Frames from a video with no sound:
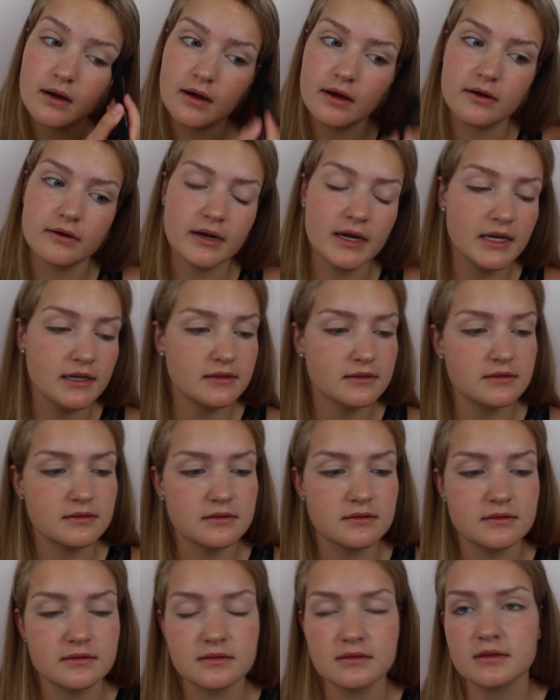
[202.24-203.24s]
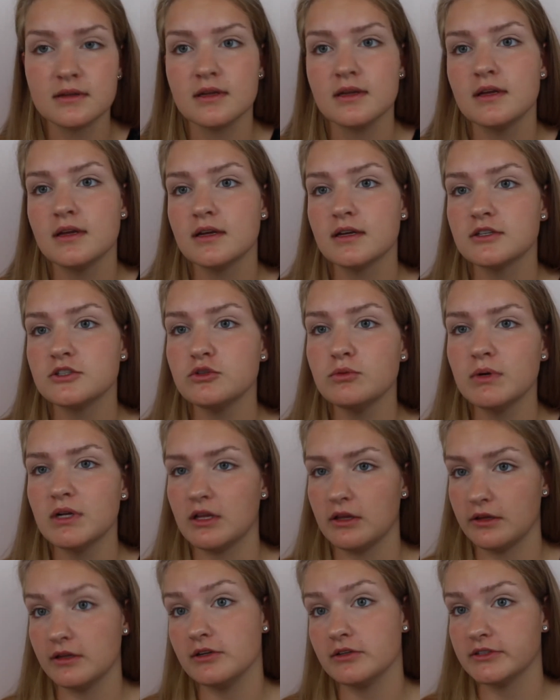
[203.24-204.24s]
All right, because you want
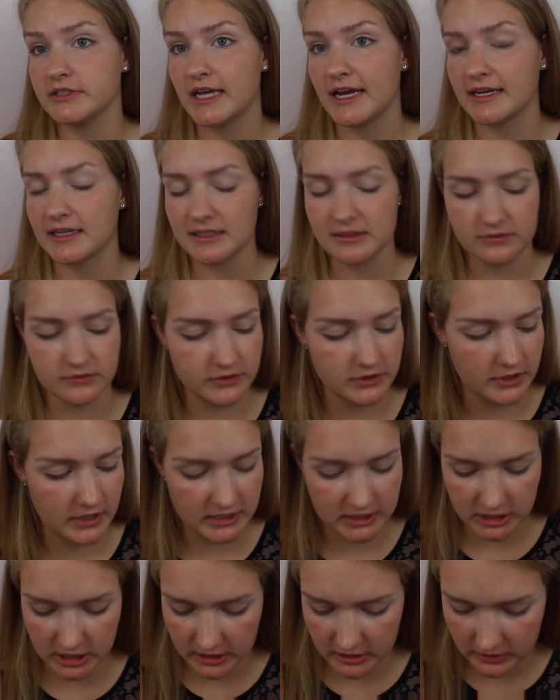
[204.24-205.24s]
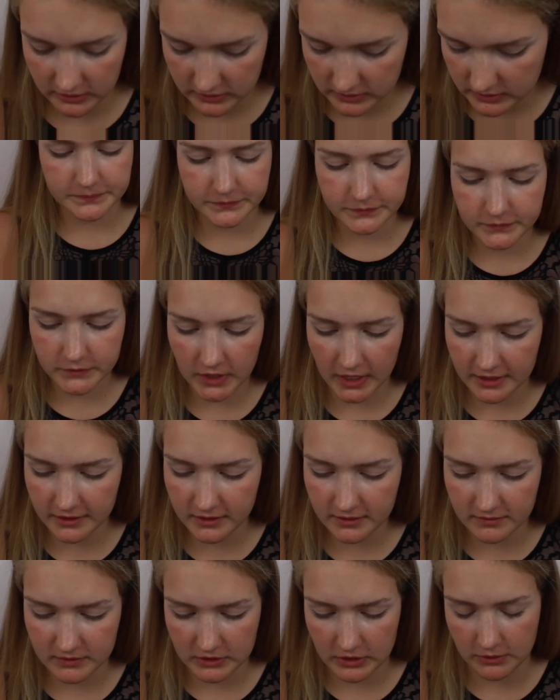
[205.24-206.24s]
a little tacky for your eyeshadows. I
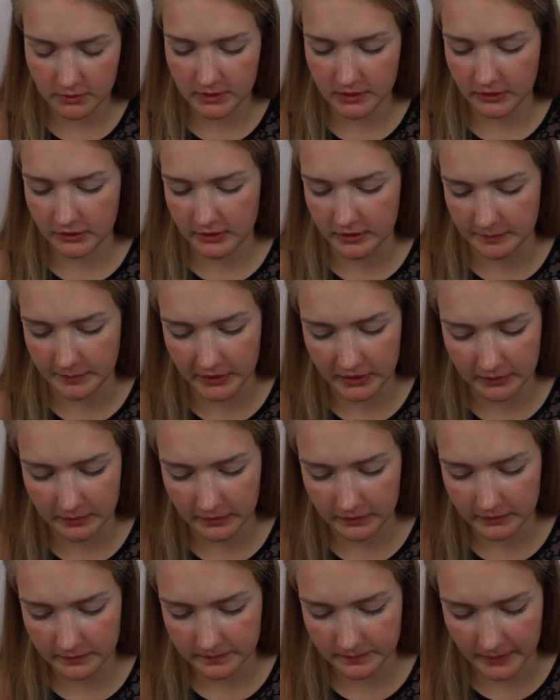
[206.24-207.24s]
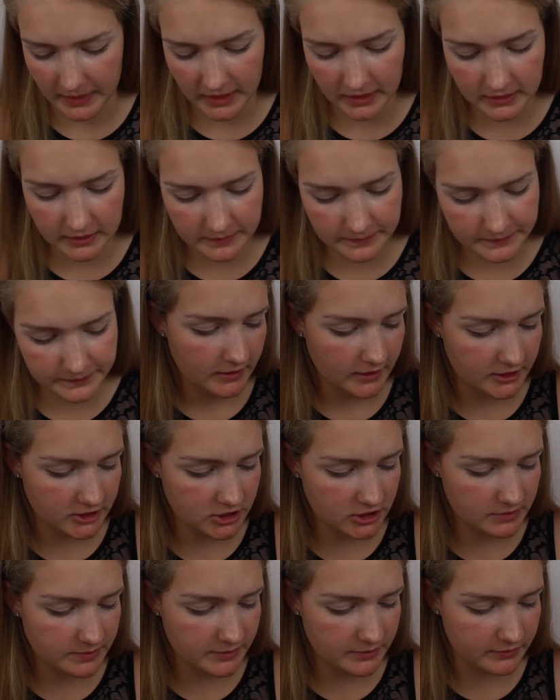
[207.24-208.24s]
don't even know what look I'm gonna make. Let's
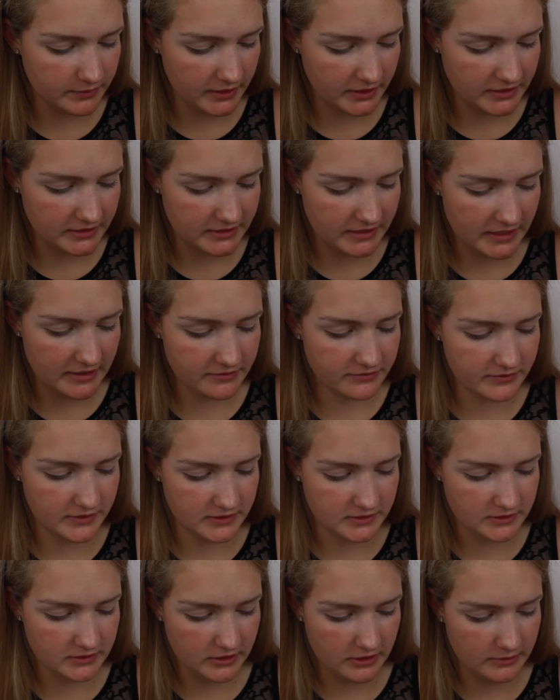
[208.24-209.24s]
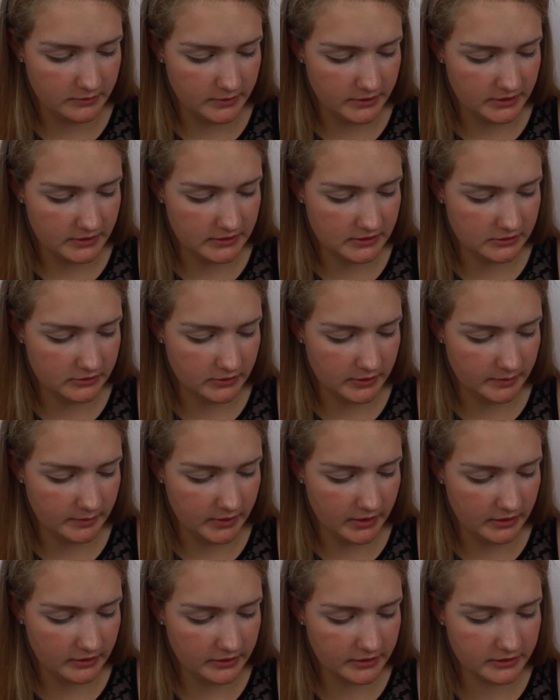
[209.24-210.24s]
just be really safe and start with this cream
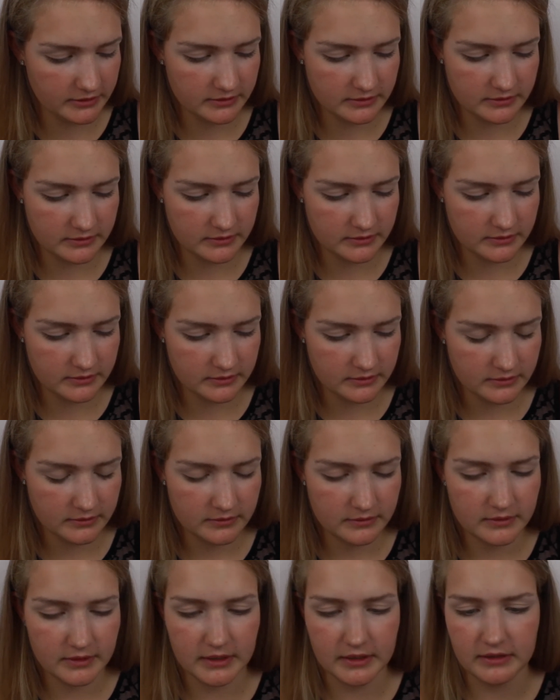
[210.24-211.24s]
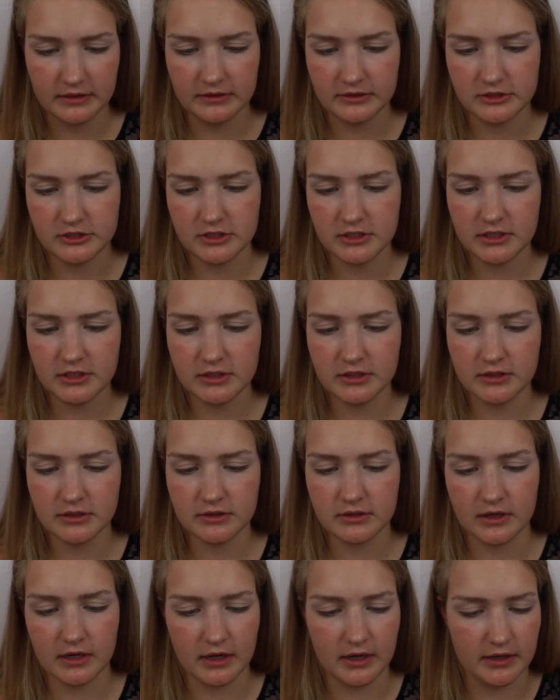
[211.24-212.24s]
color. And dear
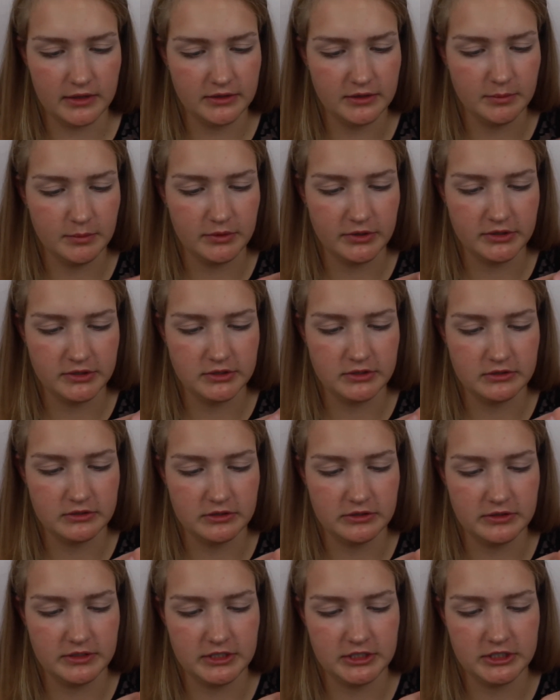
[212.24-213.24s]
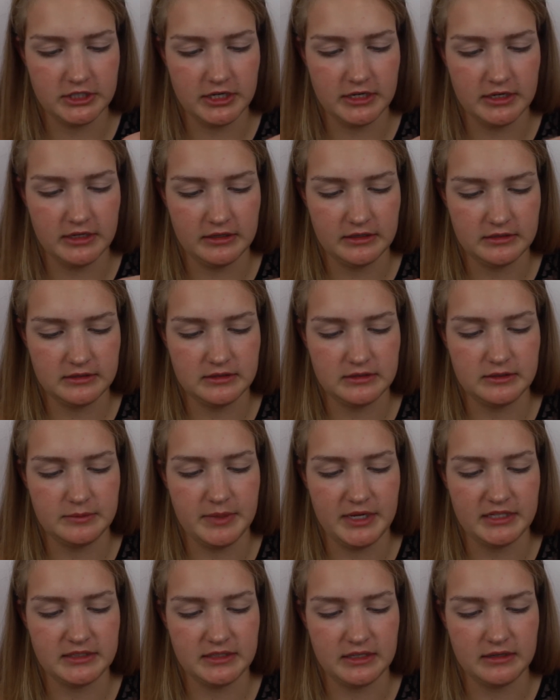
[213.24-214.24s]
God, the brush is already shedding. This is a
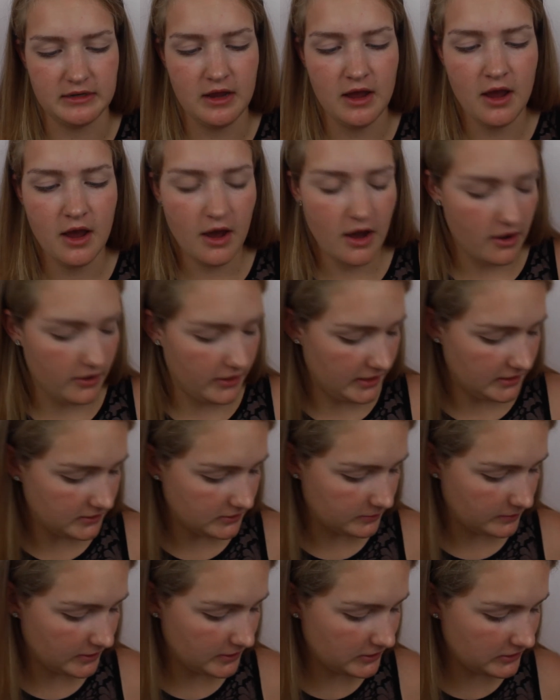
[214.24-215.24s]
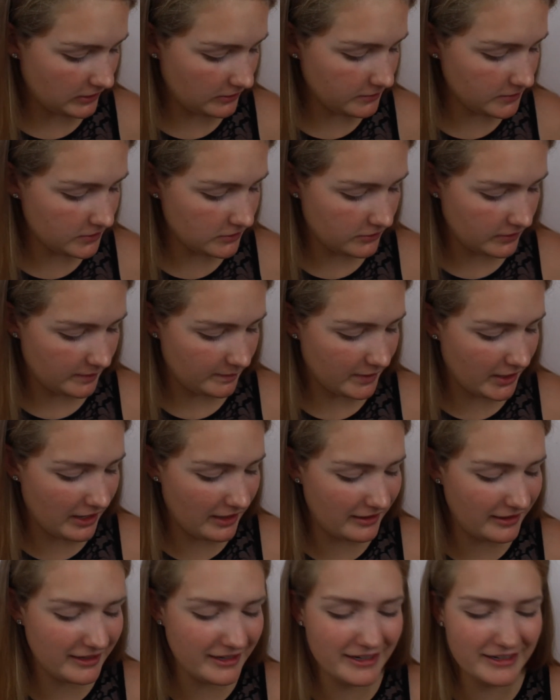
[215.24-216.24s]
bad sign. Okay, so we're gonna start with the cream
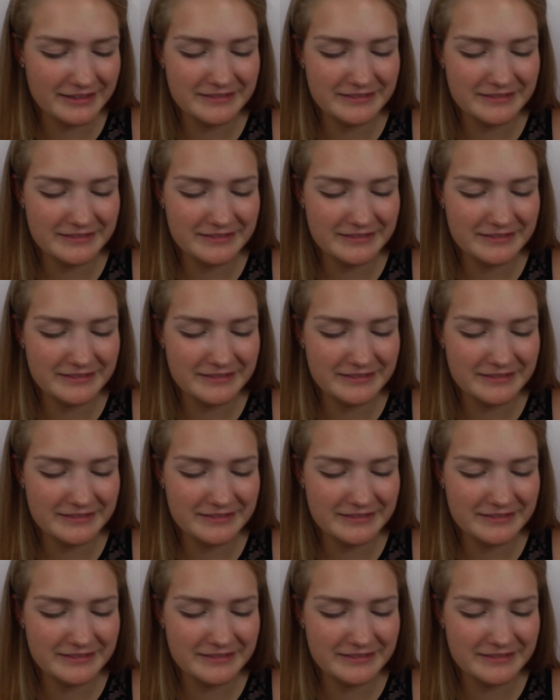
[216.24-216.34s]
color.